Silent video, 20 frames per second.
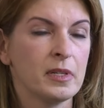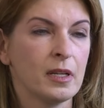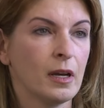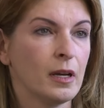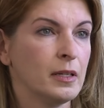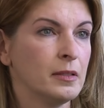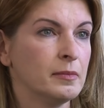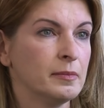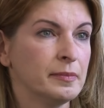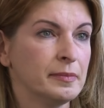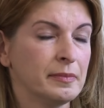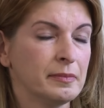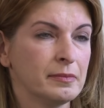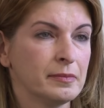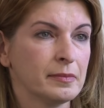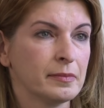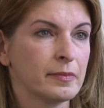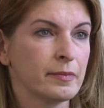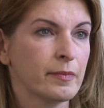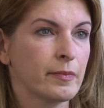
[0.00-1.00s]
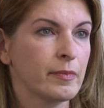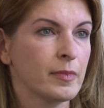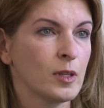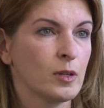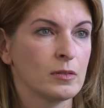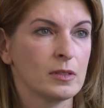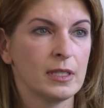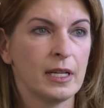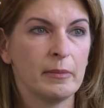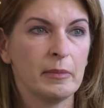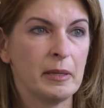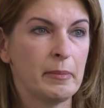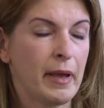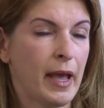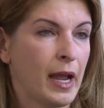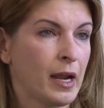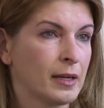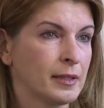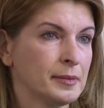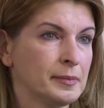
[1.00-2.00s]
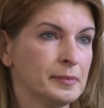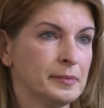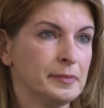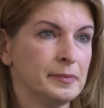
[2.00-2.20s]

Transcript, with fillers: Done. Don't take me back.